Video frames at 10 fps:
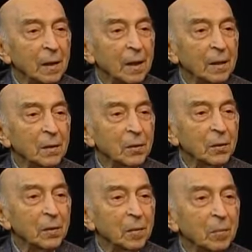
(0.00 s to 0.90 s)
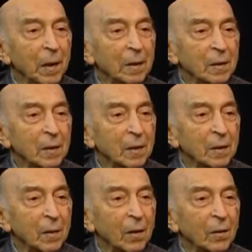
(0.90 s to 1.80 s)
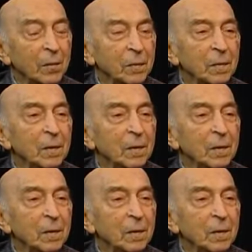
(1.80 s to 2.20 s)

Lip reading: into the basket of